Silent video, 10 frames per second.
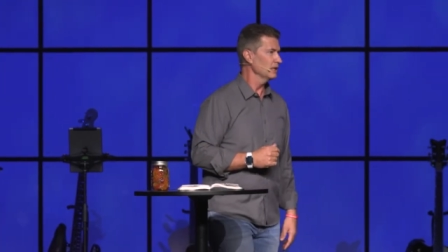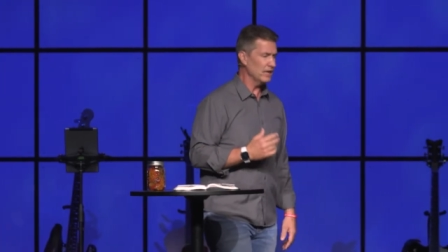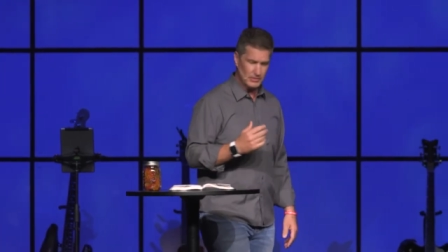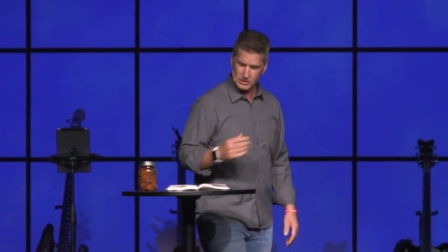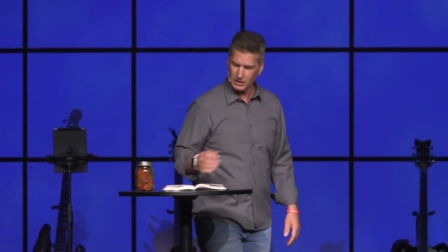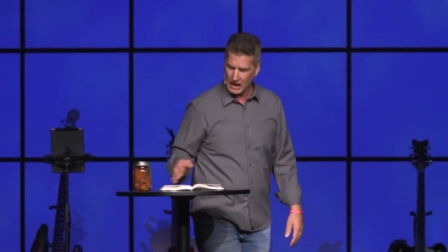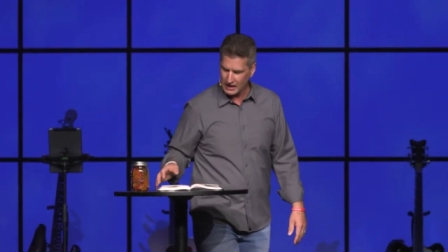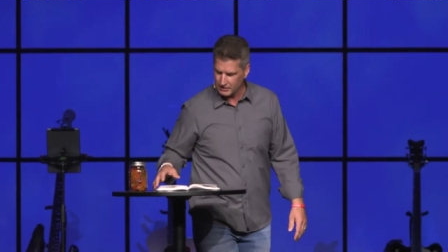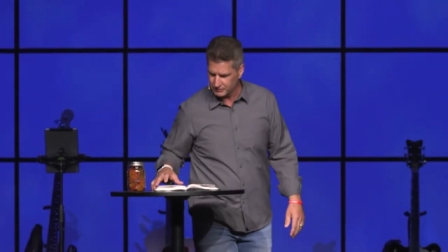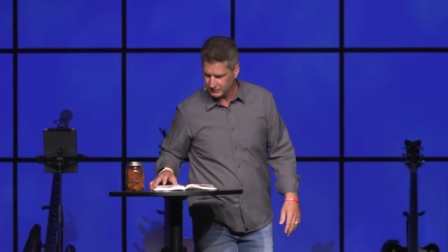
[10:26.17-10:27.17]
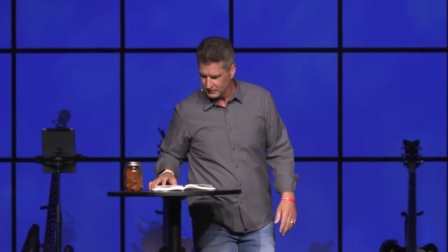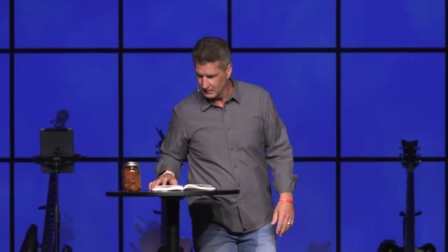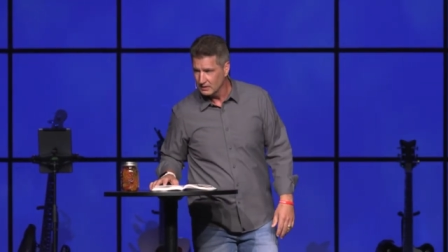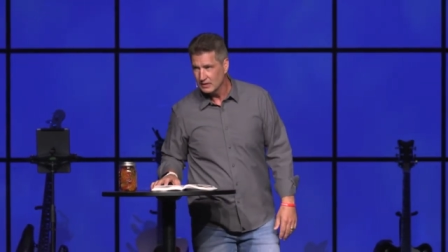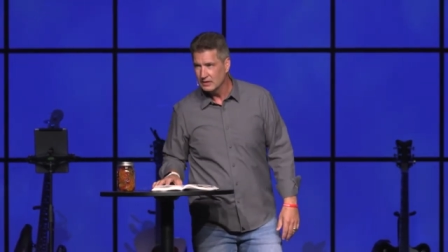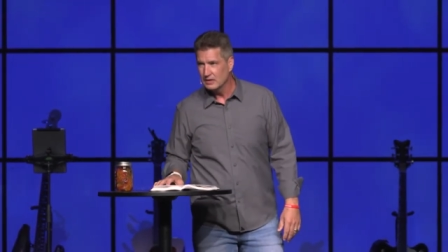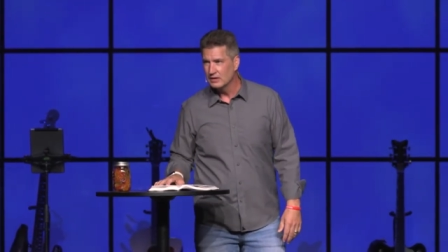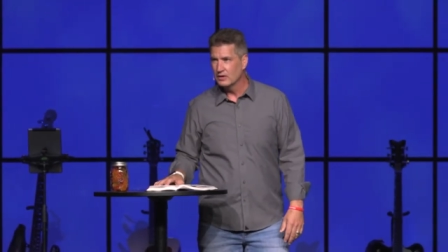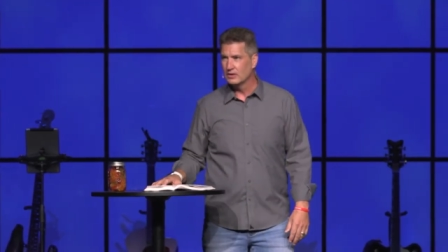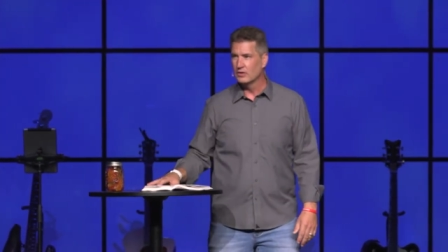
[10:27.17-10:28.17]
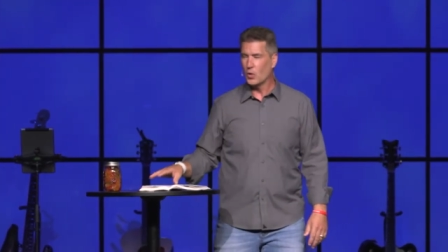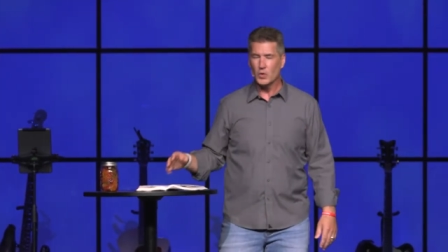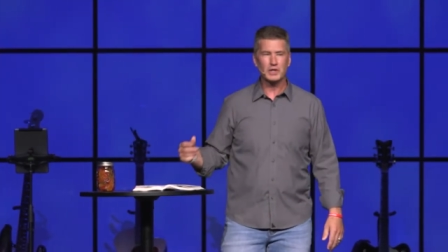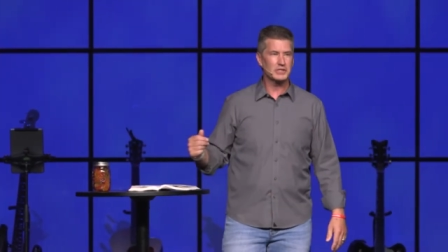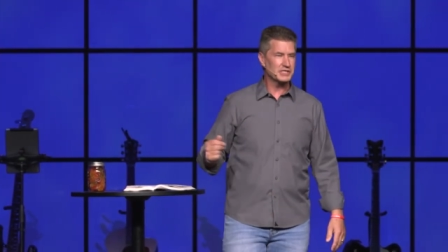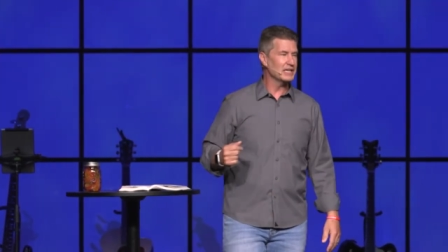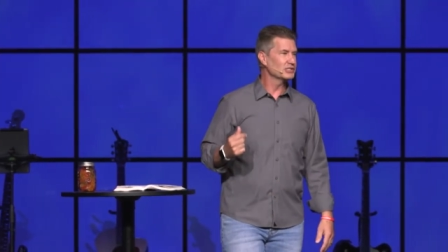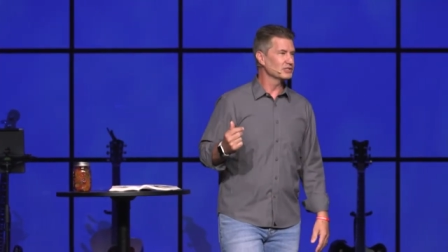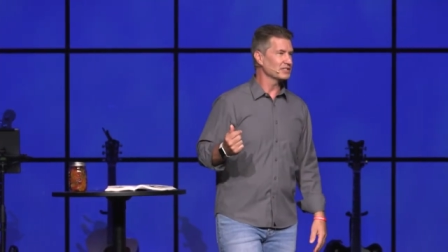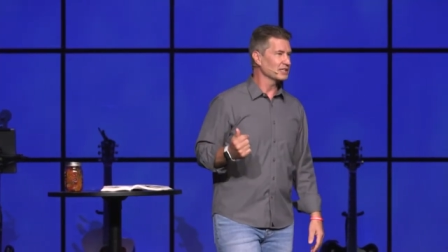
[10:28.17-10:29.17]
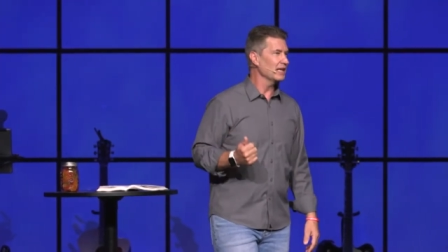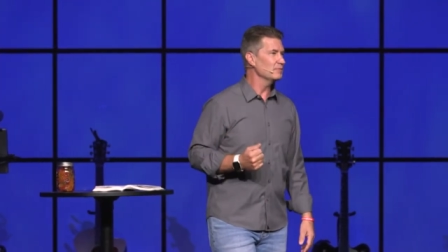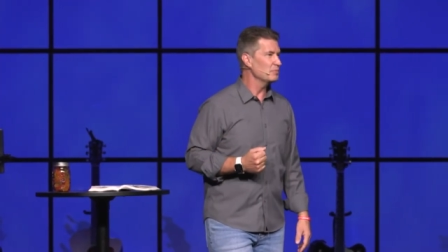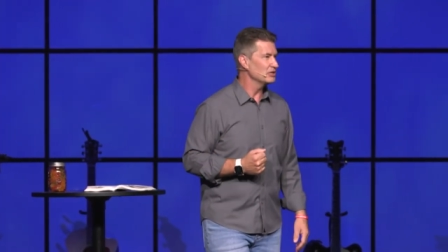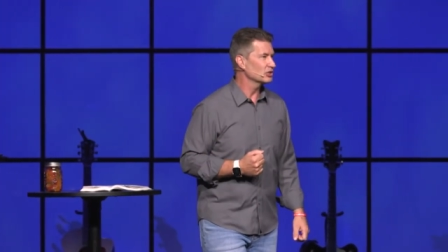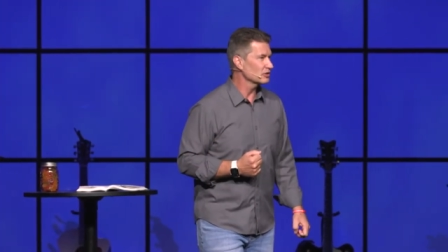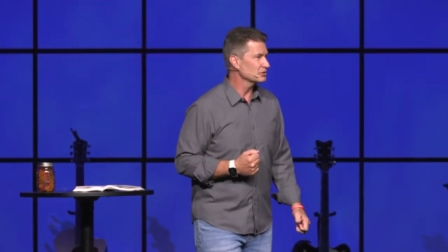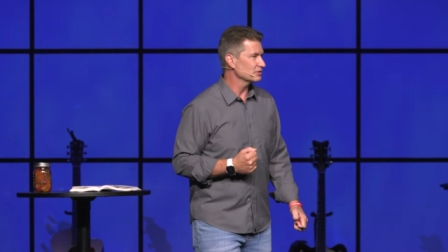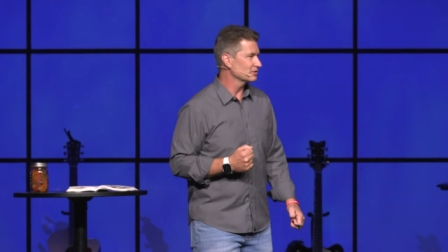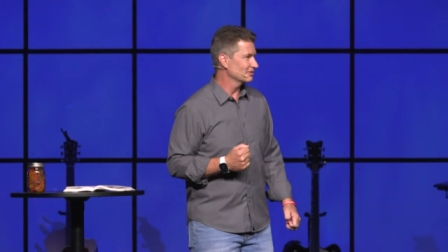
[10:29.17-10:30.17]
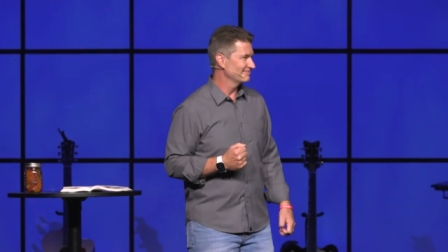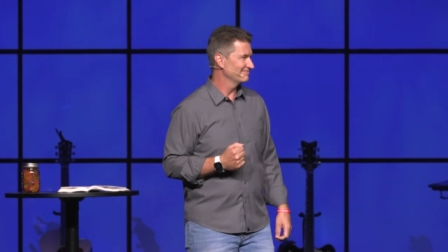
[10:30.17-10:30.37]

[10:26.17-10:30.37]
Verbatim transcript: Now, there's a lot of organizations that claim to be churches.